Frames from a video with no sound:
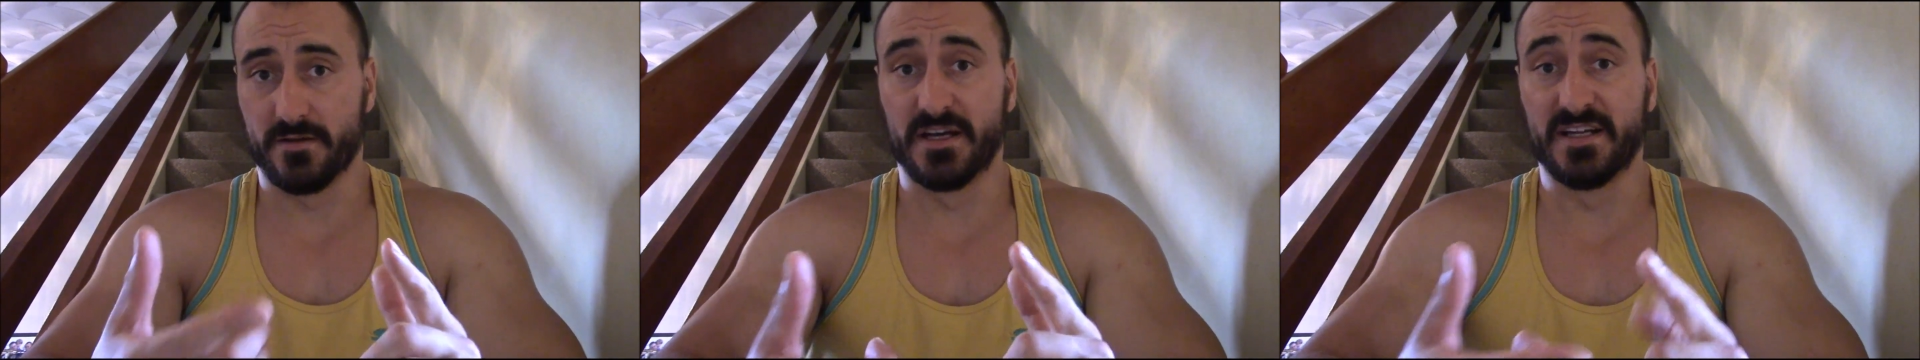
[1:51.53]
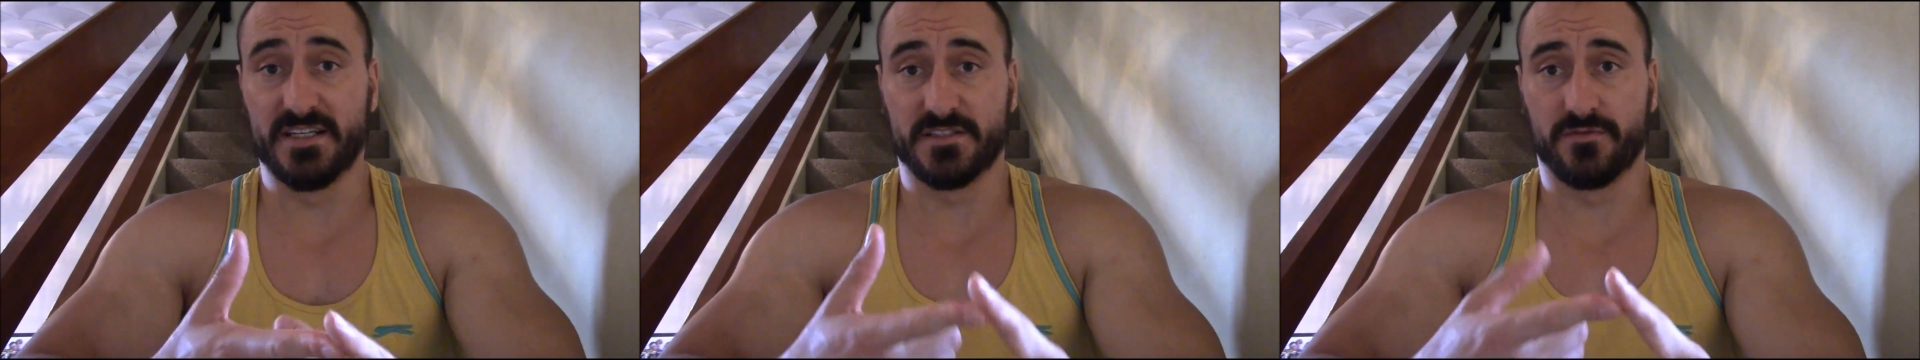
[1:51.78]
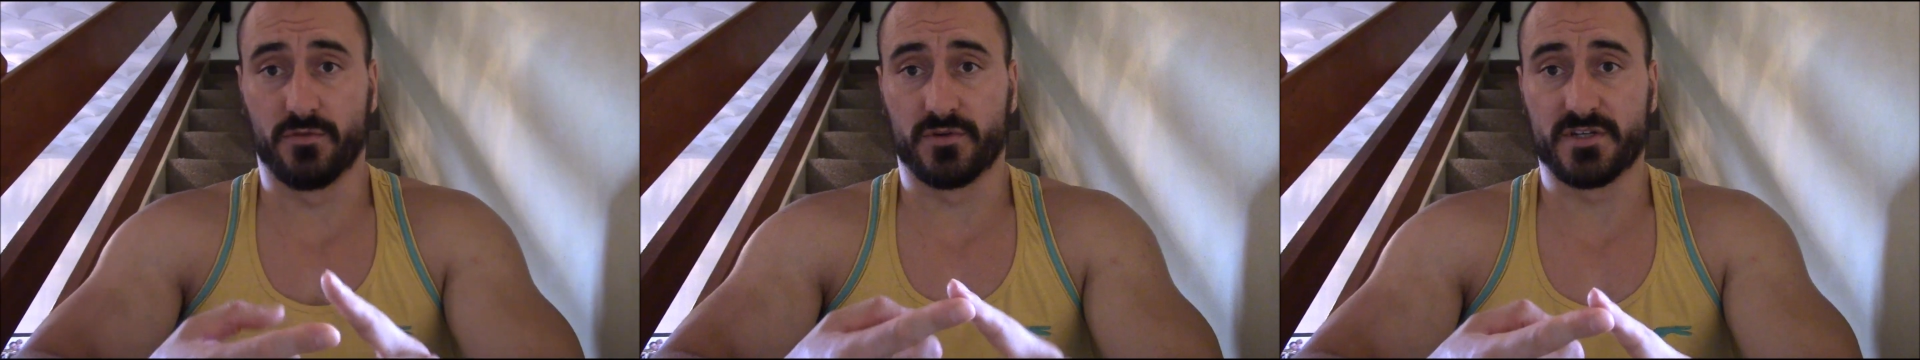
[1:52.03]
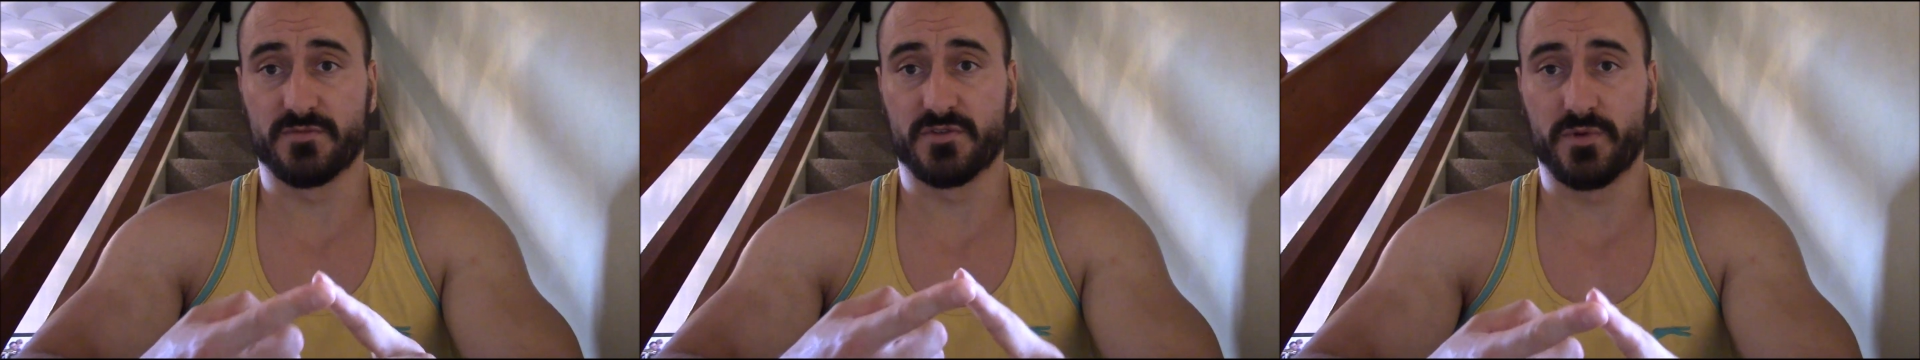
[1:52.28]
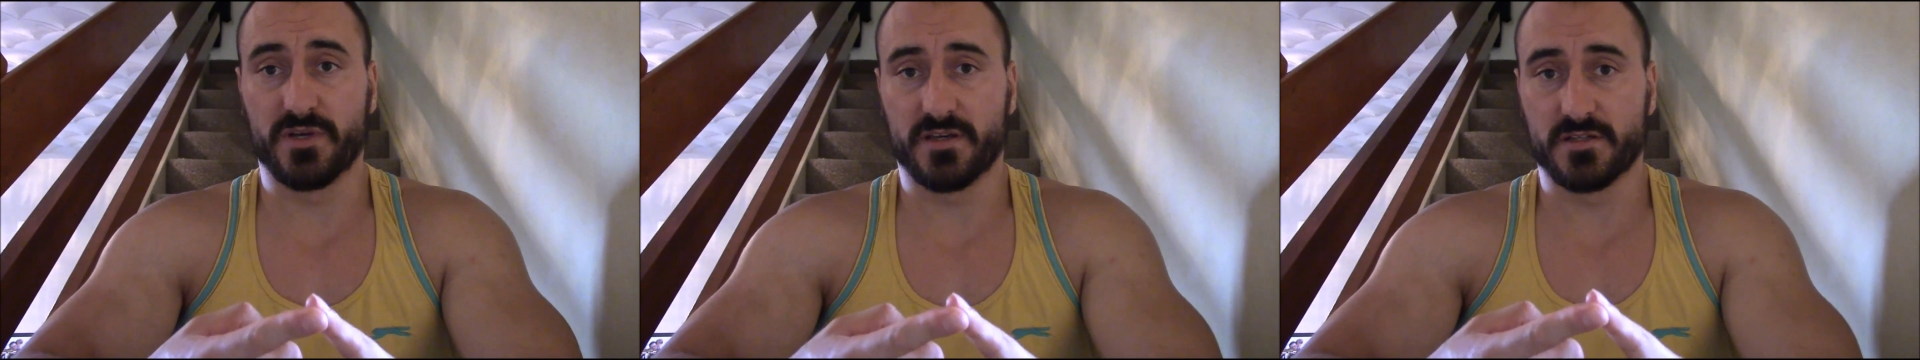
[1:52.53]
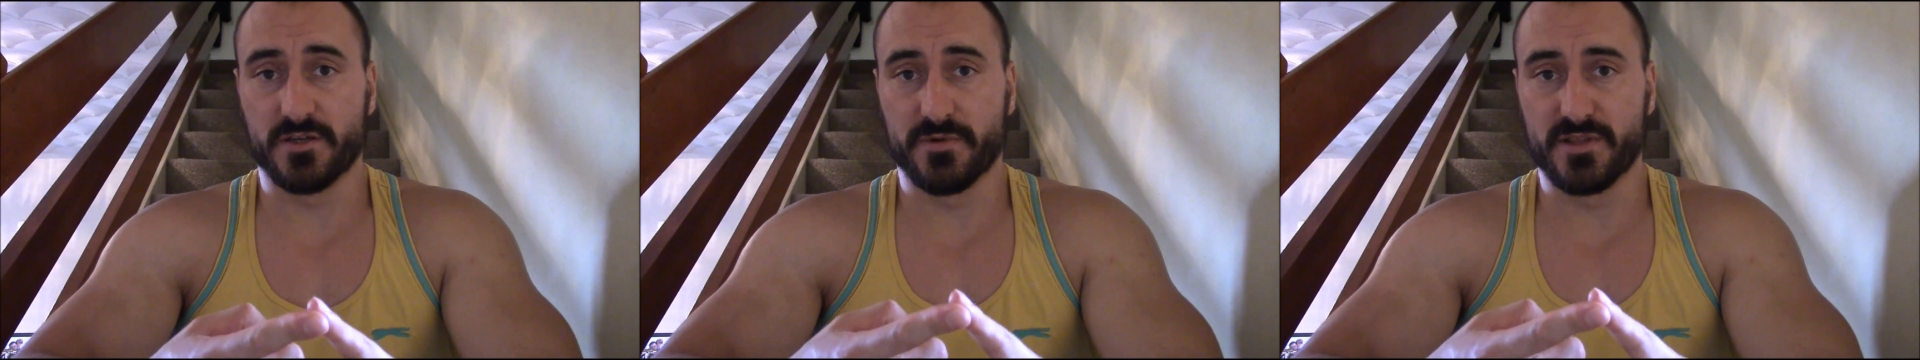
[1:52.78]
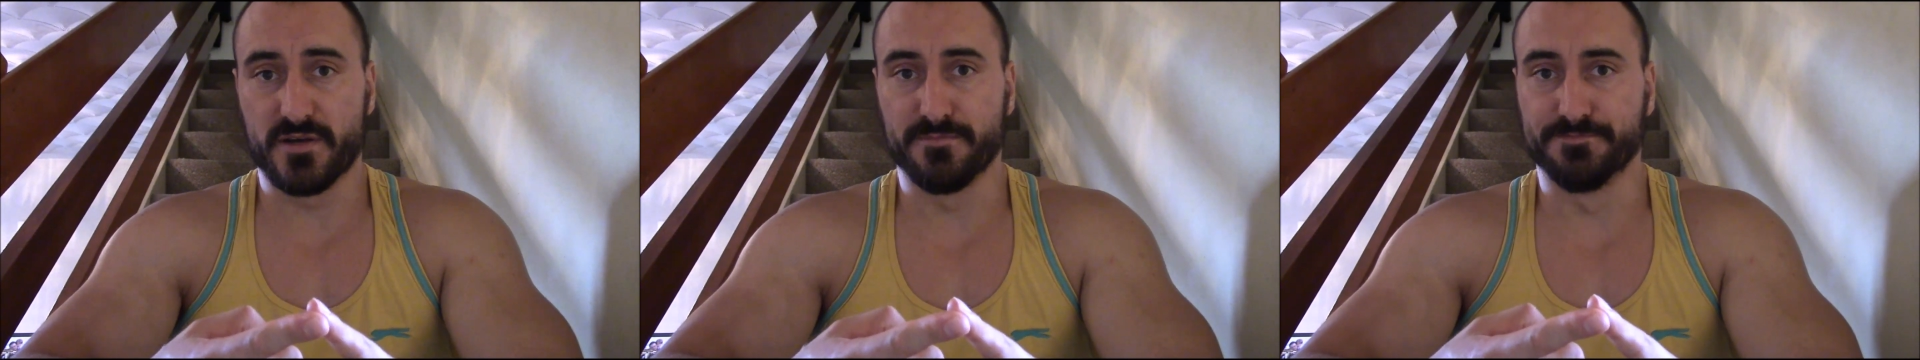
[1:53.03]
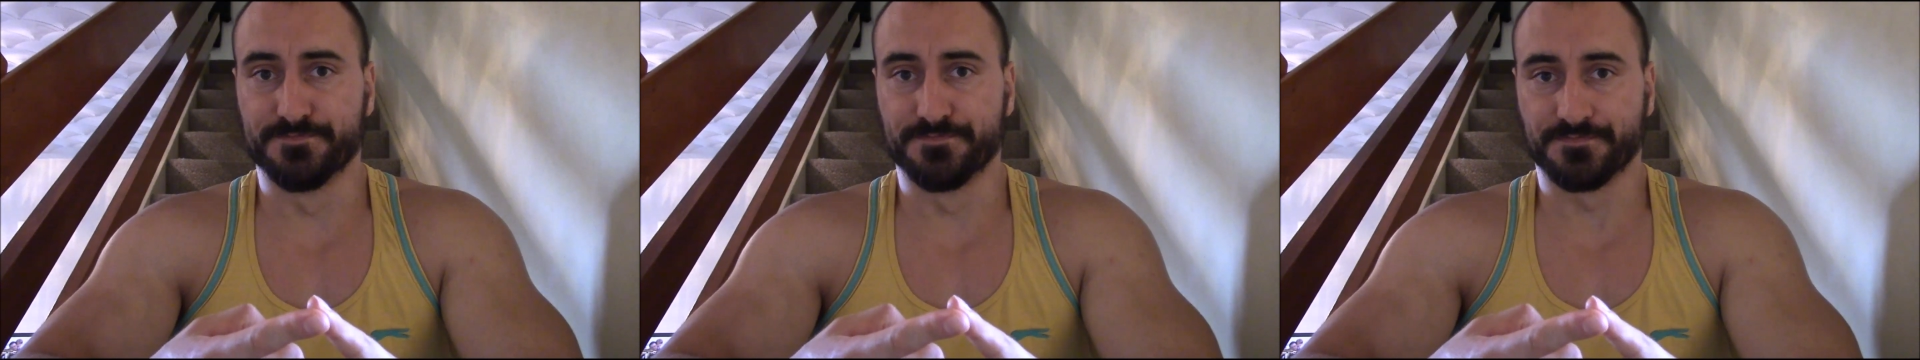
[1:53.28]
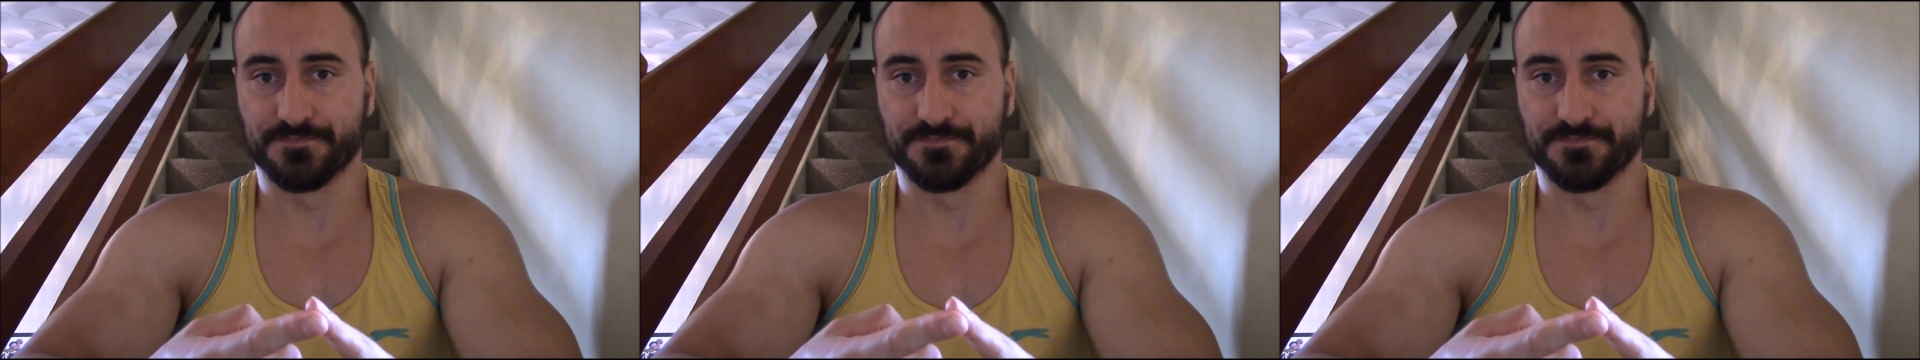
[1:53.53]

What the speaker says: at least 4 times a week doing them.